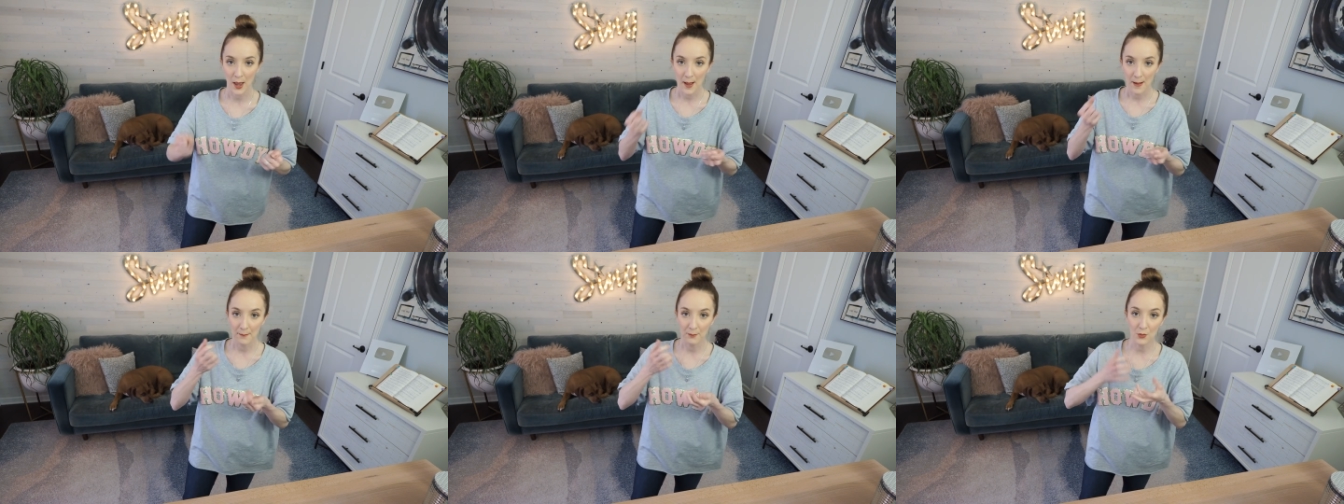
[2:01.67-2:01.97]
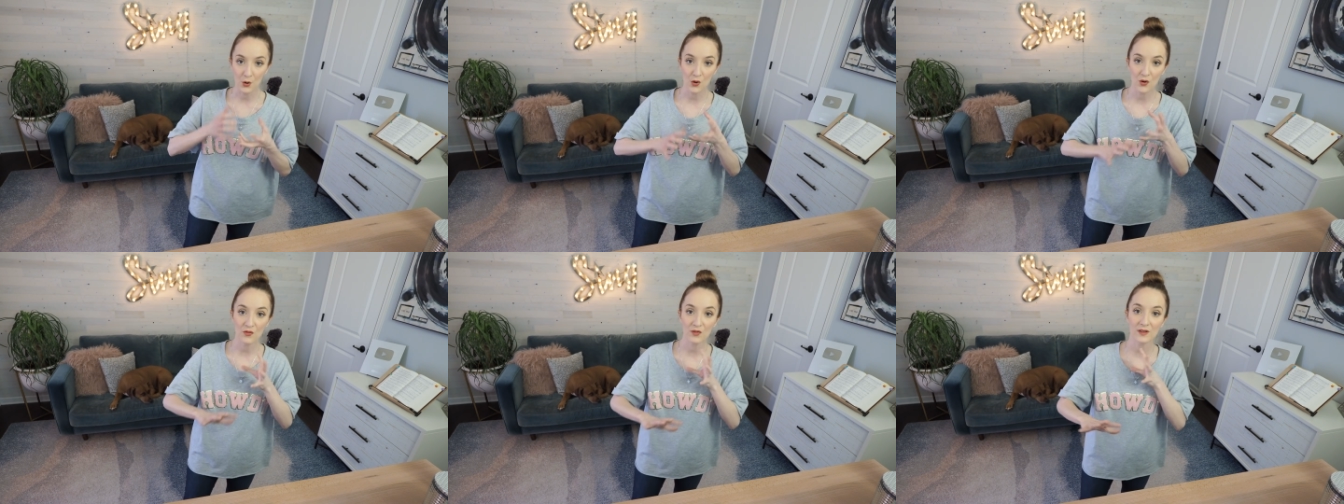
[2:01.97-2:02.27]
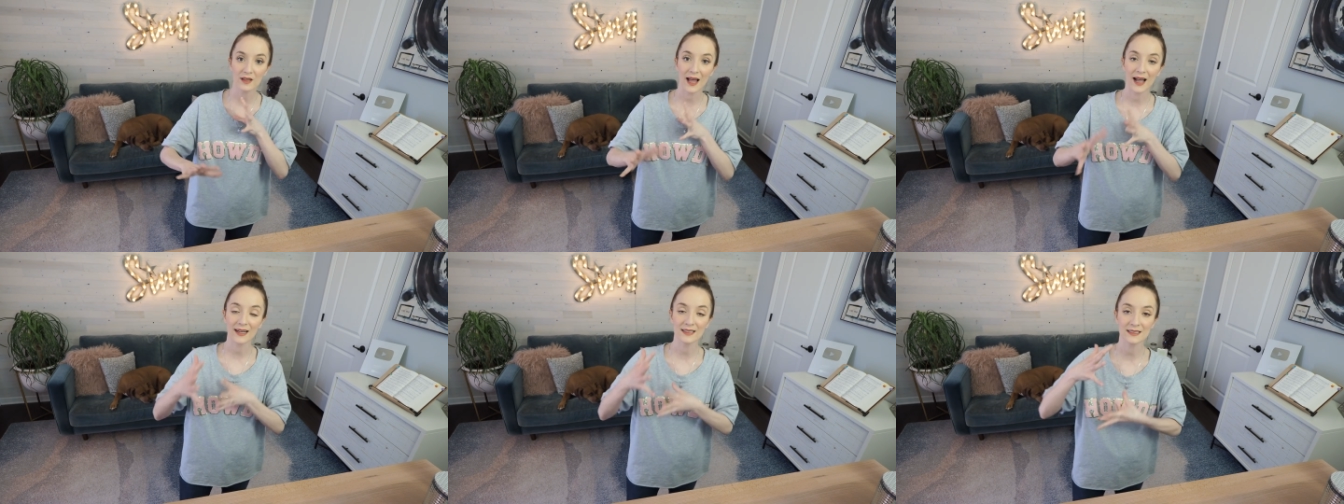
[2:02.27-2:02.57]
move
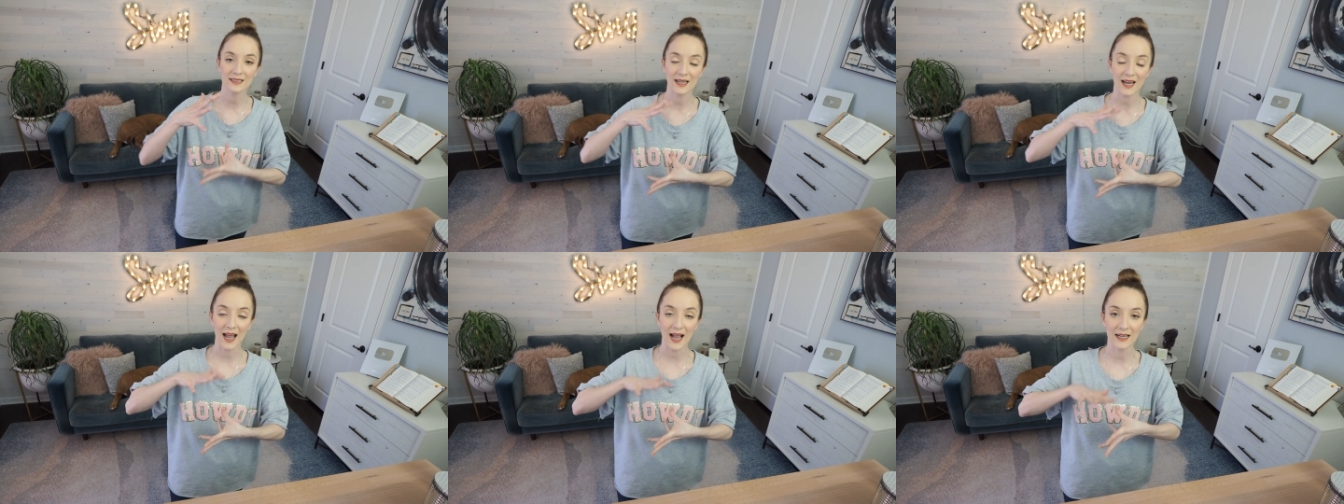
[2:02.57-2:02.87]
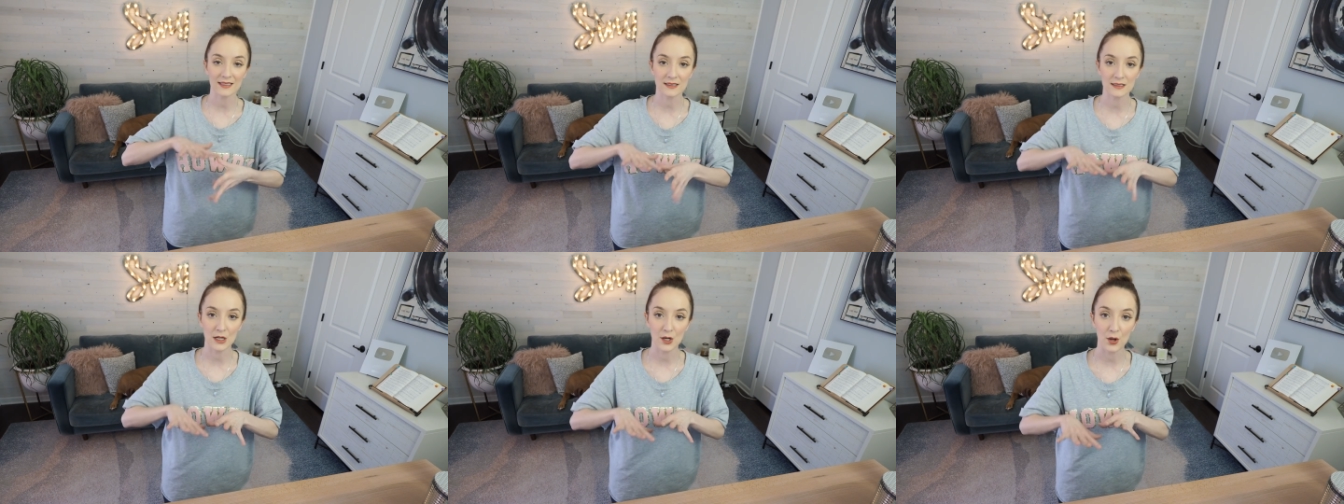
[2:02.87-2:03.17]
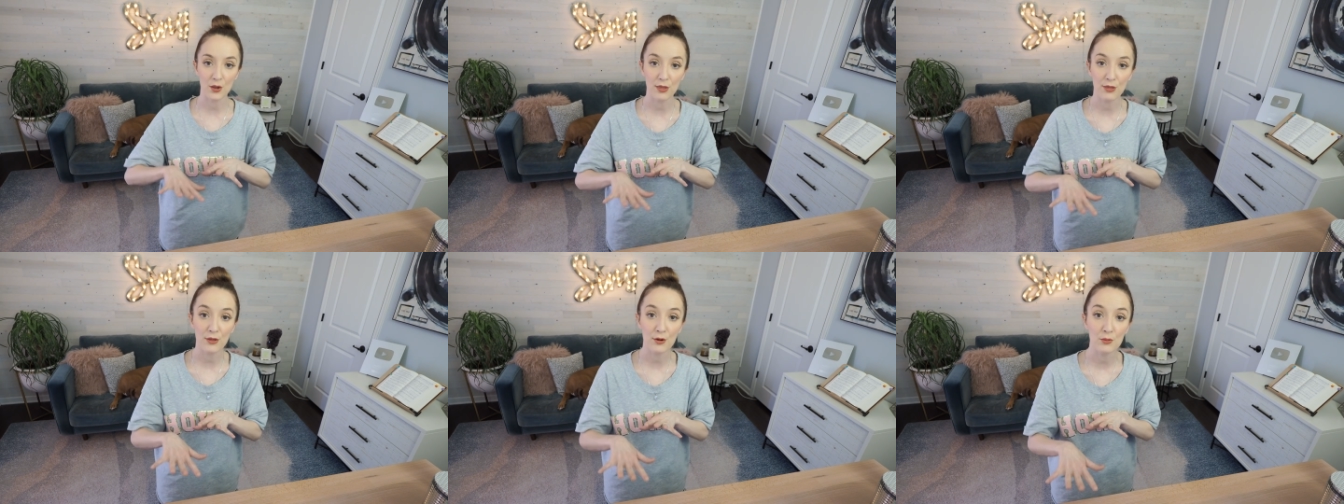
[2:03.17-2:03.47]
lactic acid
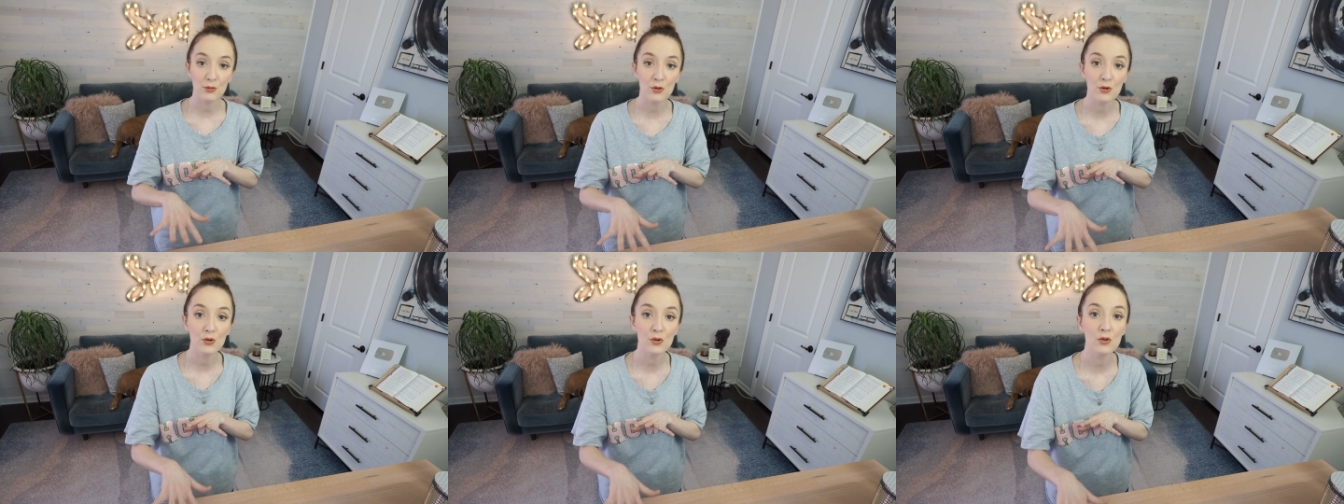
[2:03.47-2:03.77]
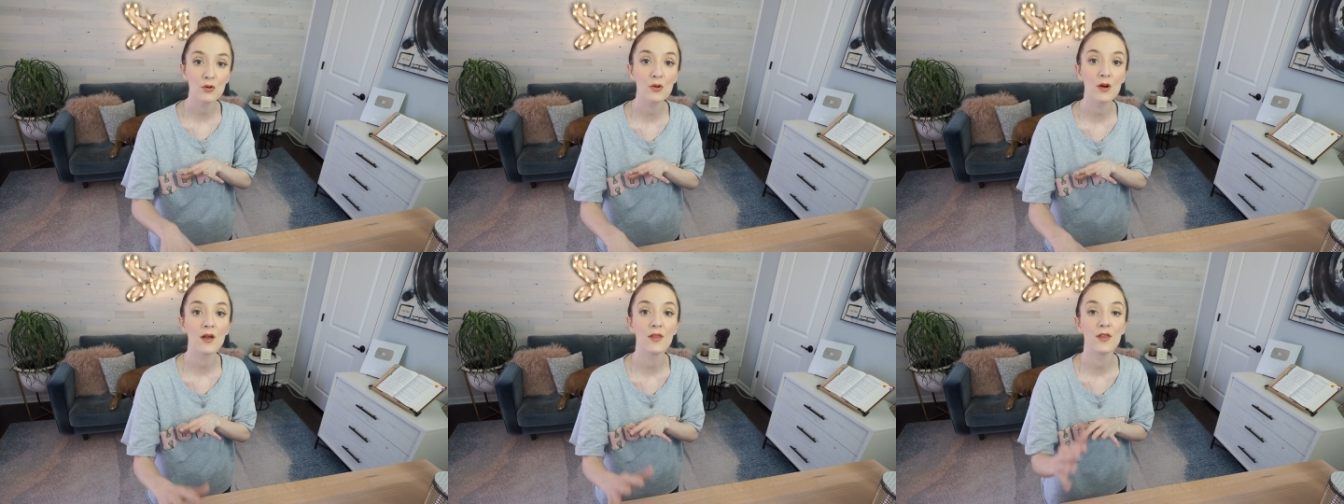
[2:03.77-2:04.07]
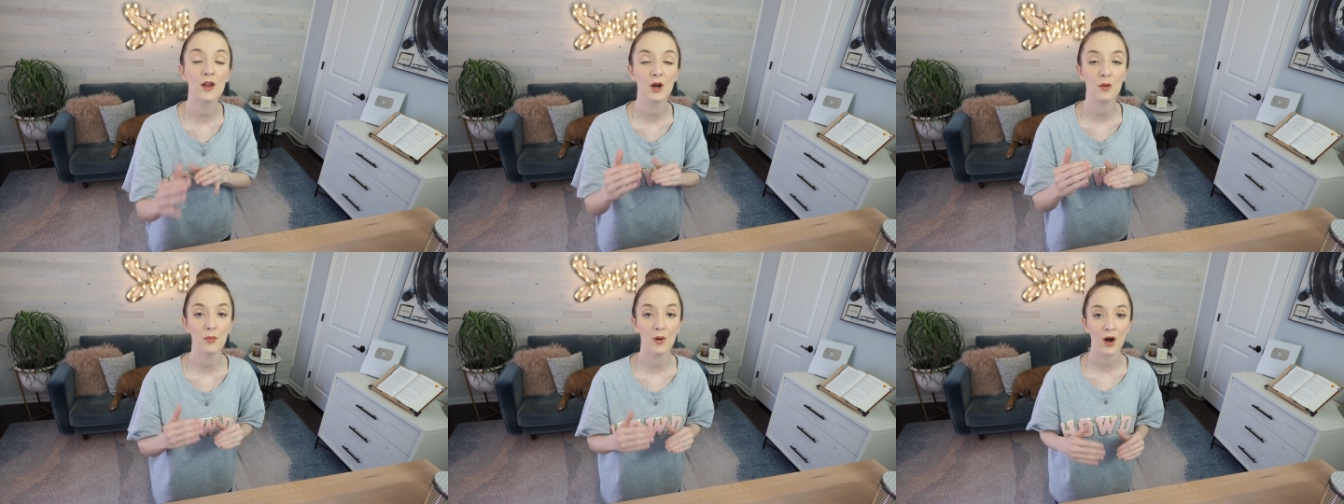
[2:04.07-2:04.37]
through
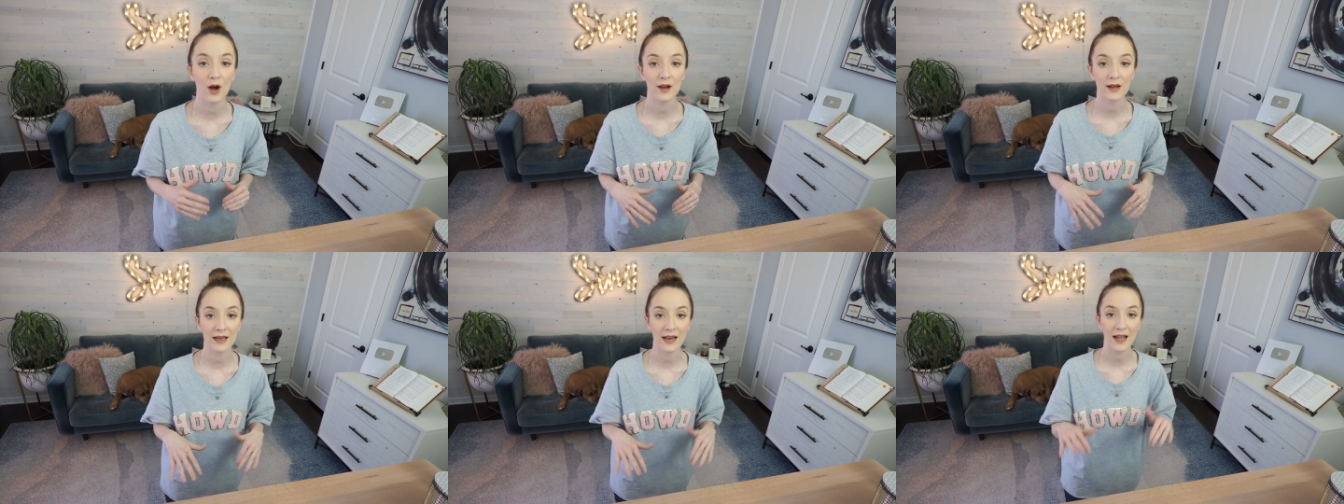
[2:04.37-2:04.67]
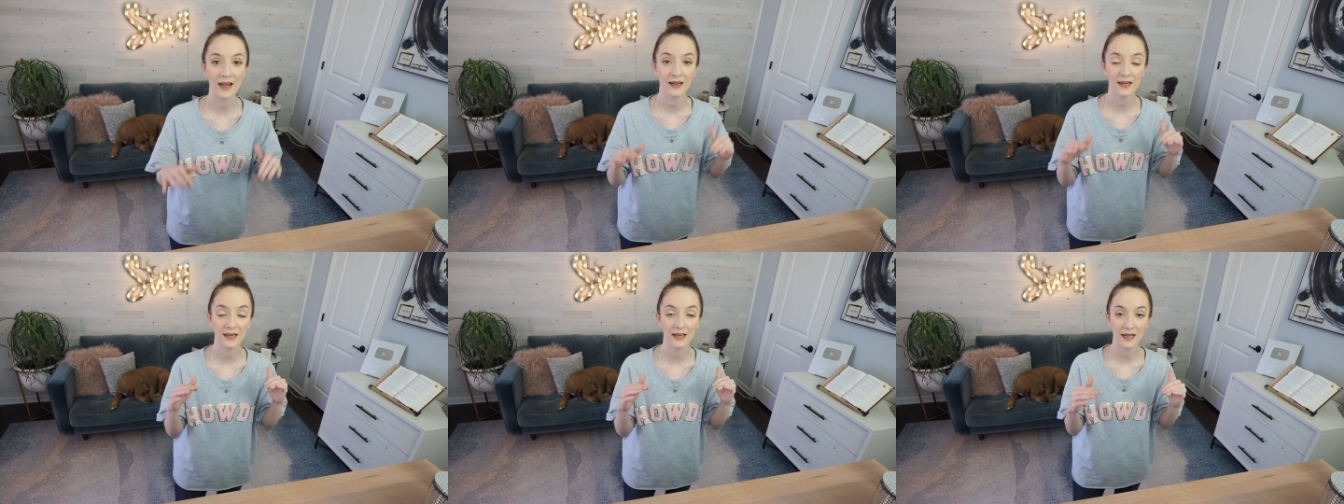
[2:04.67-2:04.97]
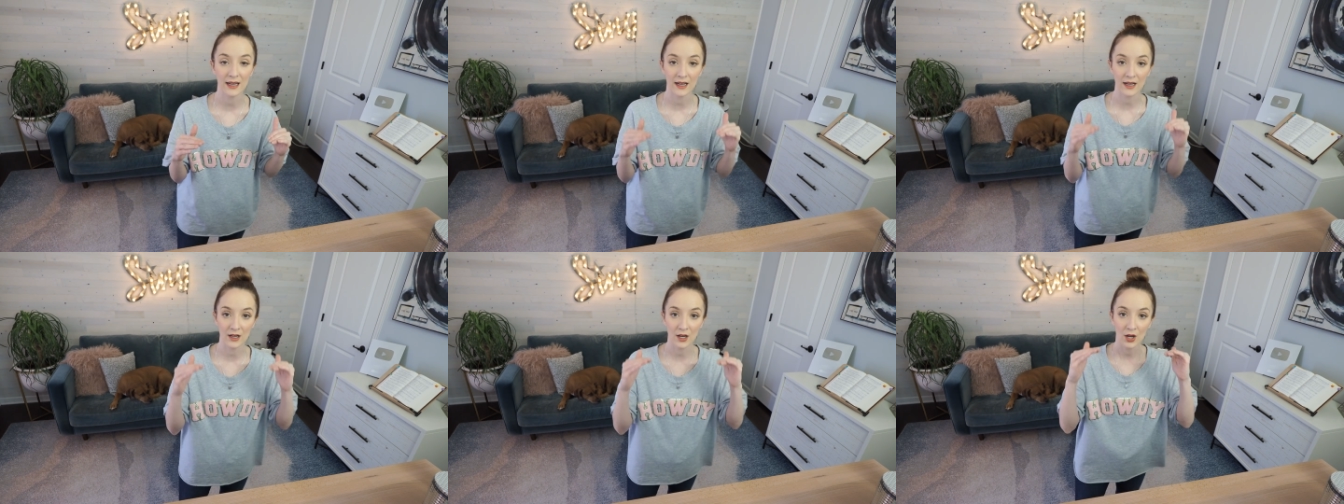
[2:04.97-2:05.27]
their body, and
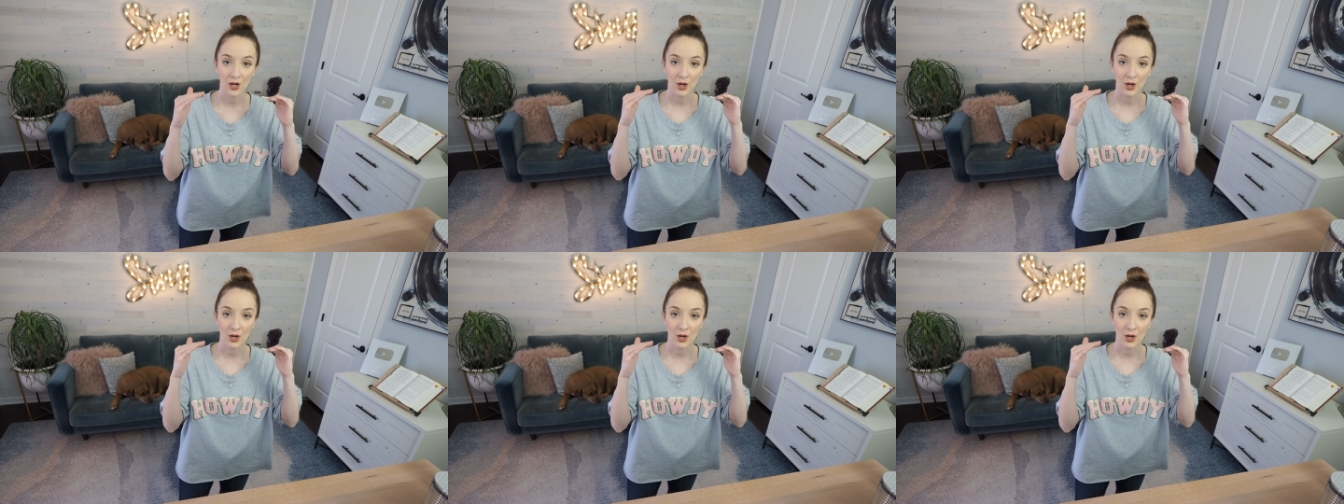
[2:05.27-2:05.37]
again,